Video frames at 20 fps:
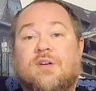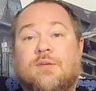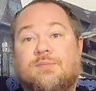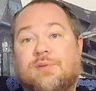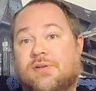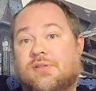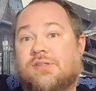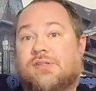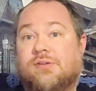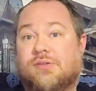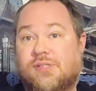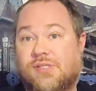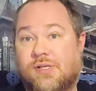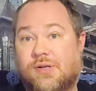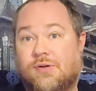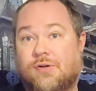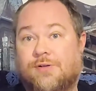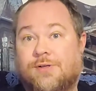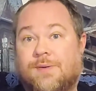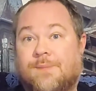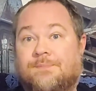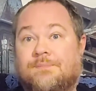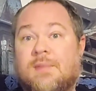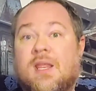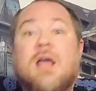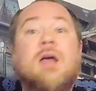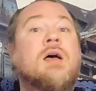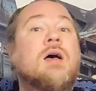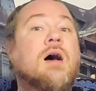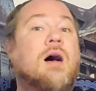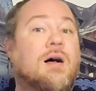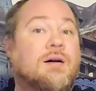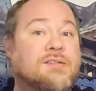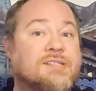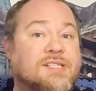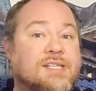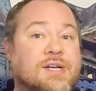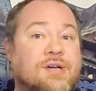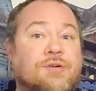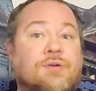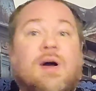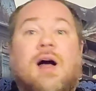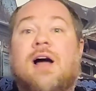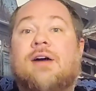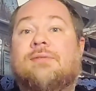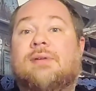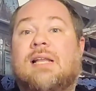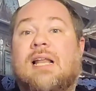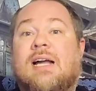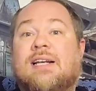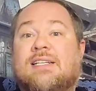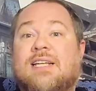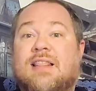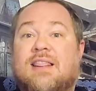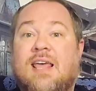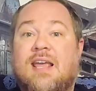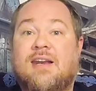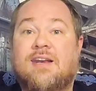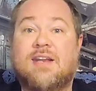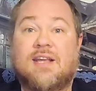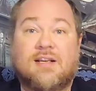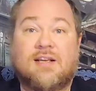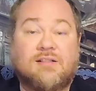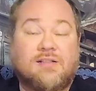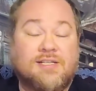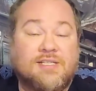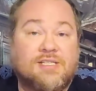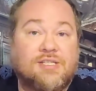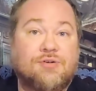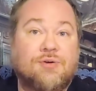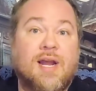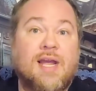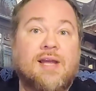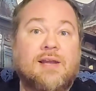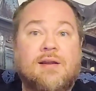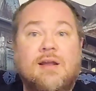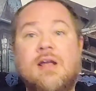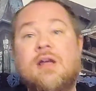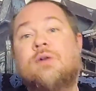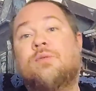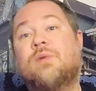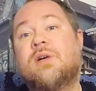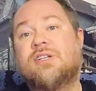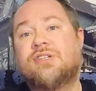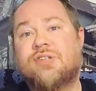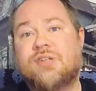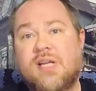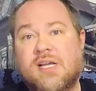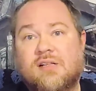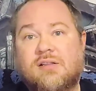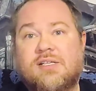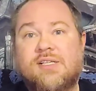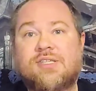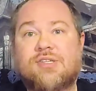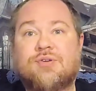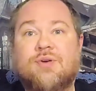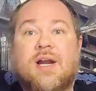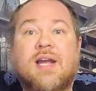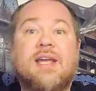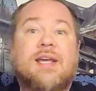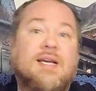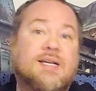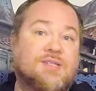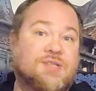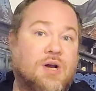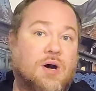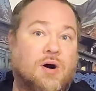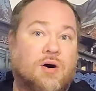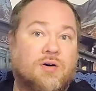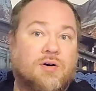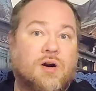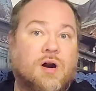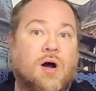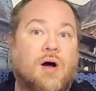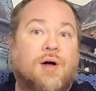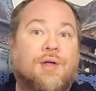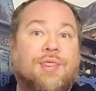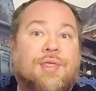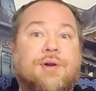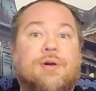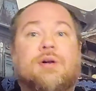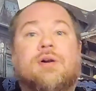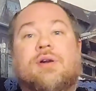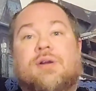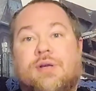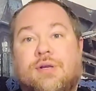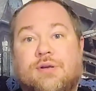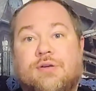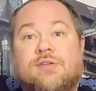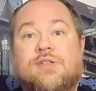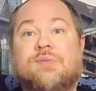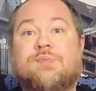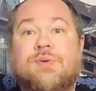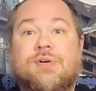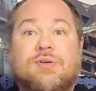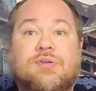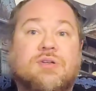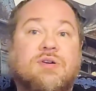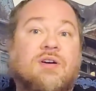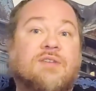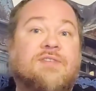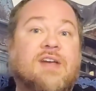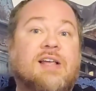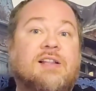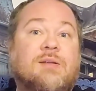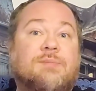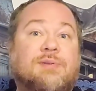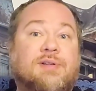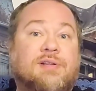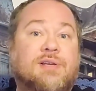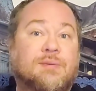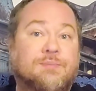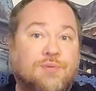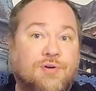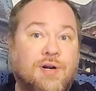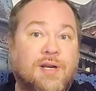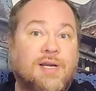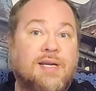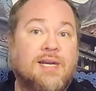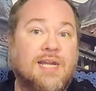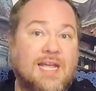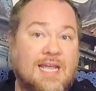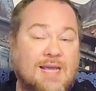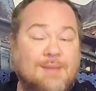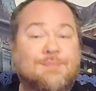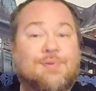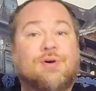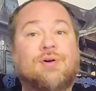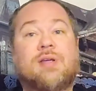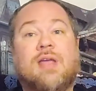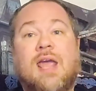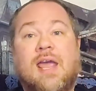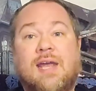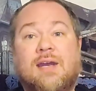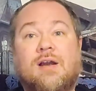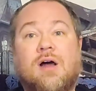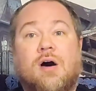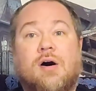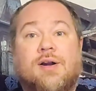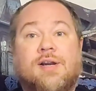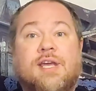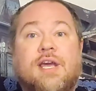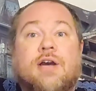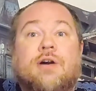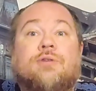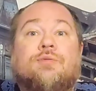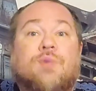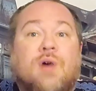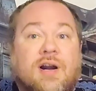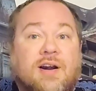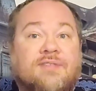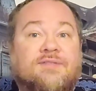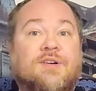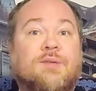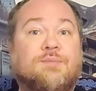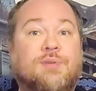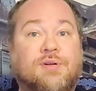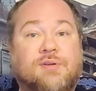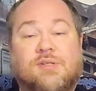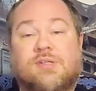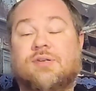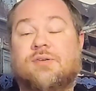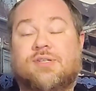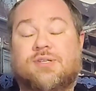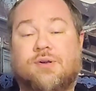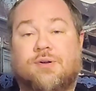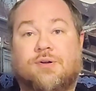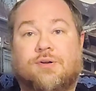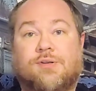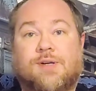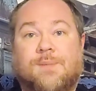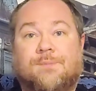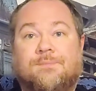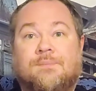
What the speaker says: books are sold. Also, I would like to thank Nicholas Gray, which Nicholas Gray is a horror author whose books are available in print, ebook, and audio wherever books are sold.